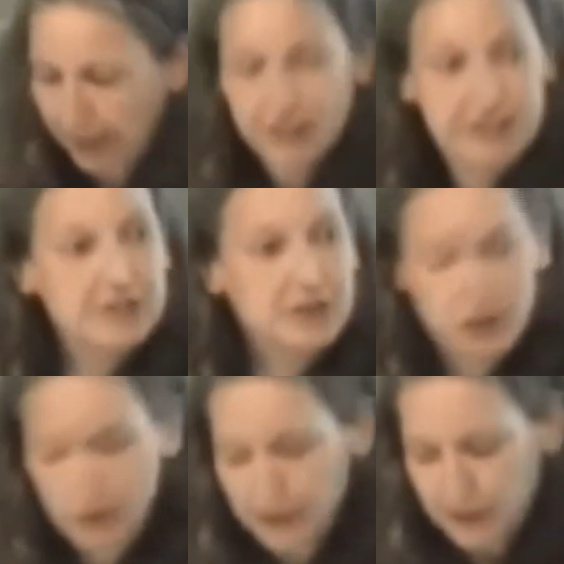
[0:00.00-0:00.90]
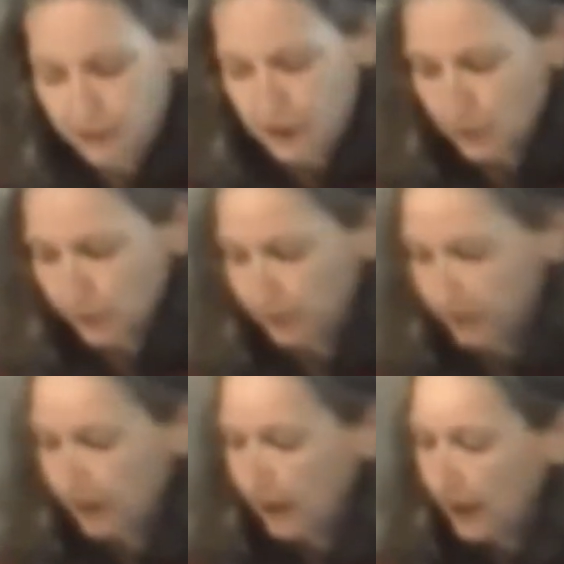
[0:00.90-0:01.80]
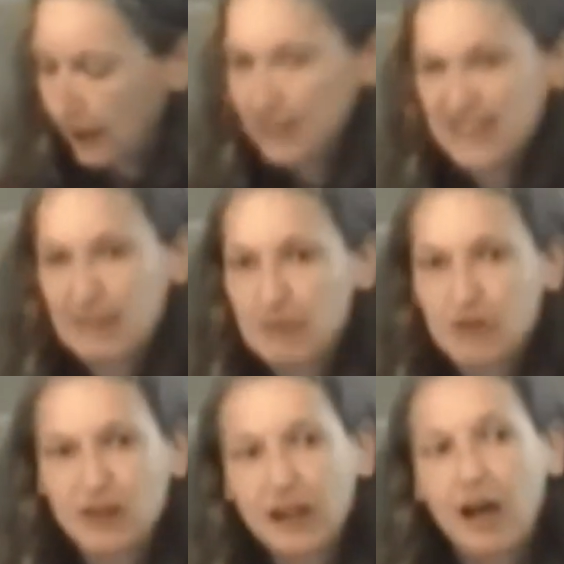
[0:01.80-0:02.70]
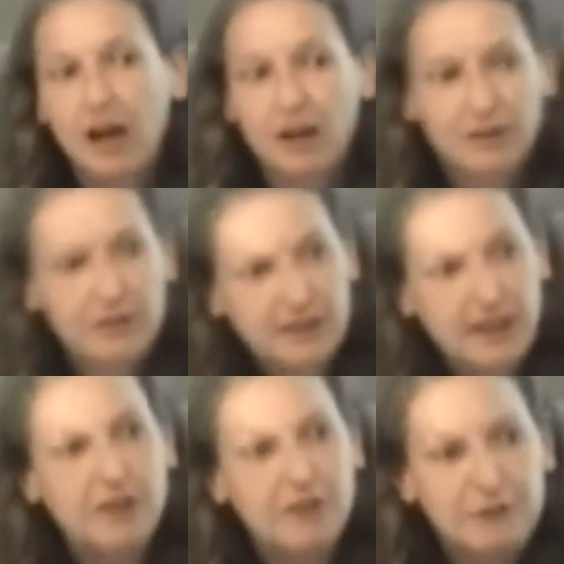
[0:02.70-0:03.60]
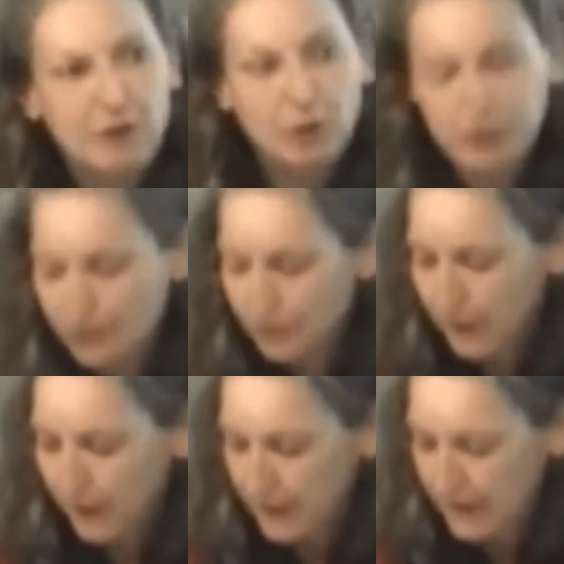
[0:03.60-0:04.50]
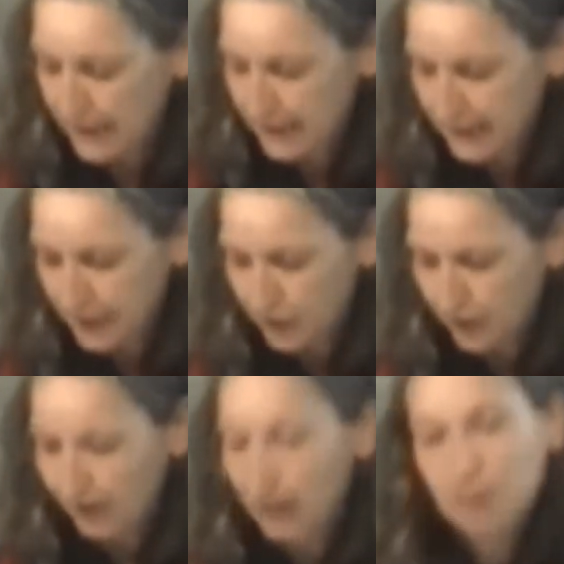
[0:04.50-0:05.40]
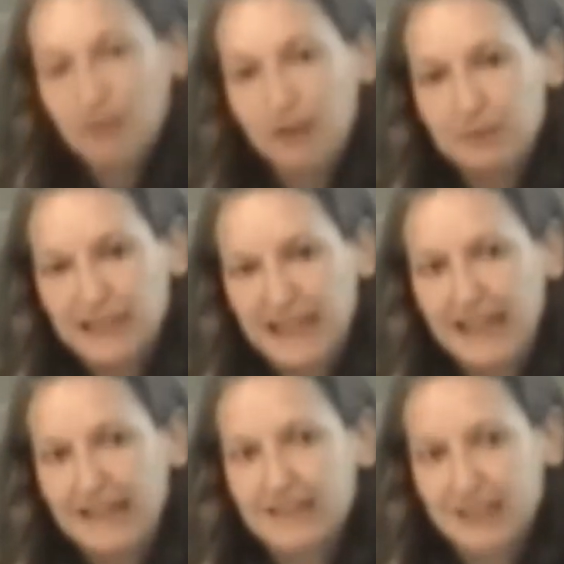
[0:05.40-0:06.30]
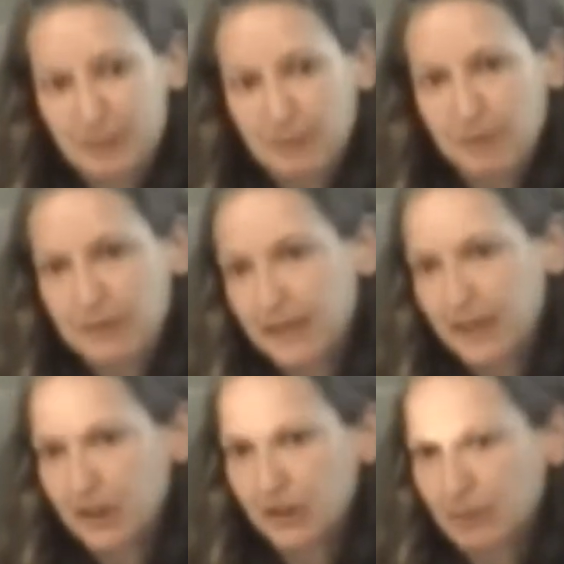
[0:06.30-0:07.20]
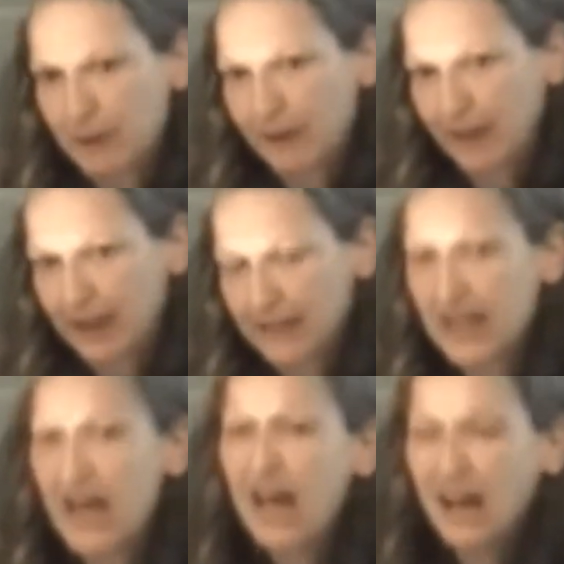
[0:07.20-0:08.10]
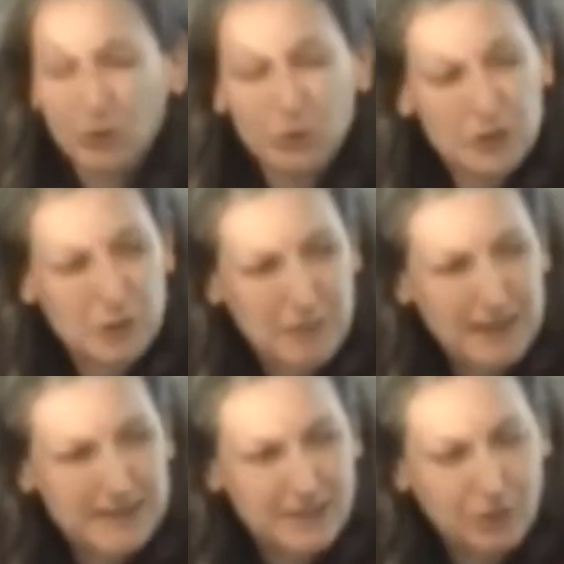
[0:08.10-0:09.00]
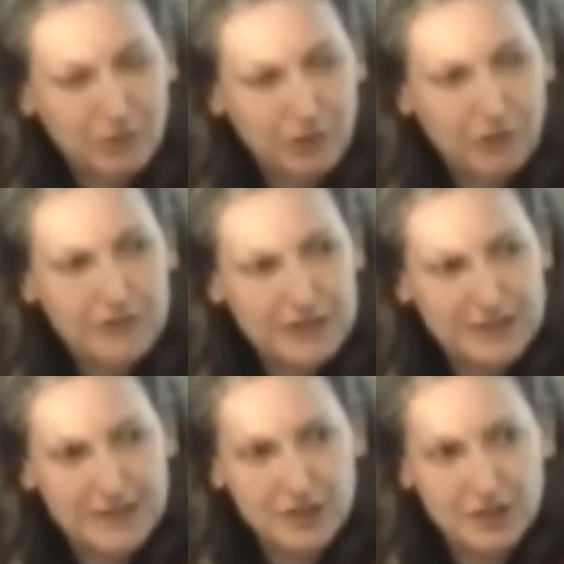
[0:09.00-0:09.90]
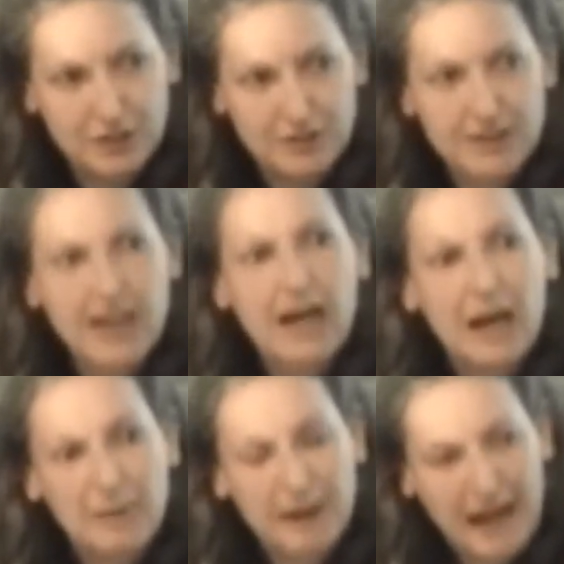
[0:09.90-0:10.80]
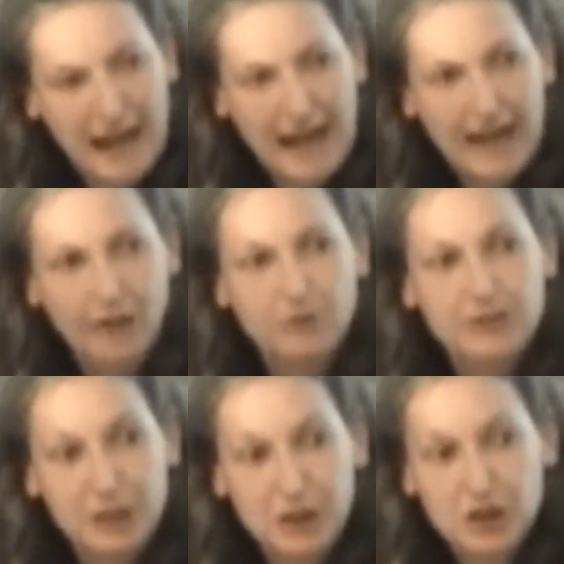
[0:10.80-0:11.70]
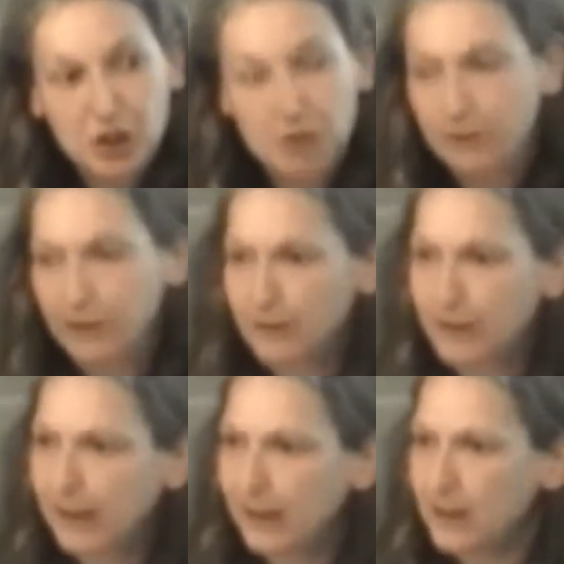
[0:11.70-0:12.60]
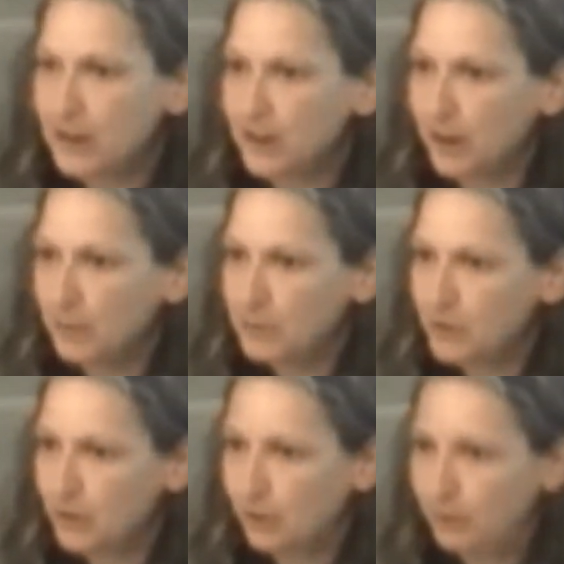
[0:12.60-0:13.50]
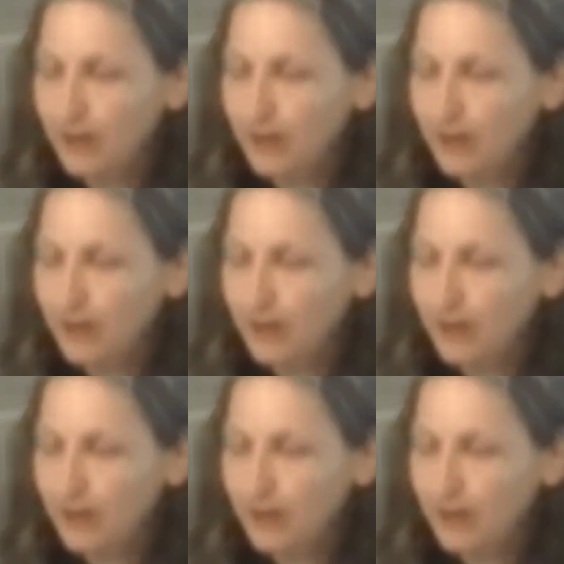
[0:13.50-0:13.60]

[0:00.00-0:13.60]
This is a new individual. The cemetery clerk that kind of evolves from the 19th century becomes key to the implementation of the Burial Acts and also makes an awful lot of the decisions about how to interpret the regulation that comes through.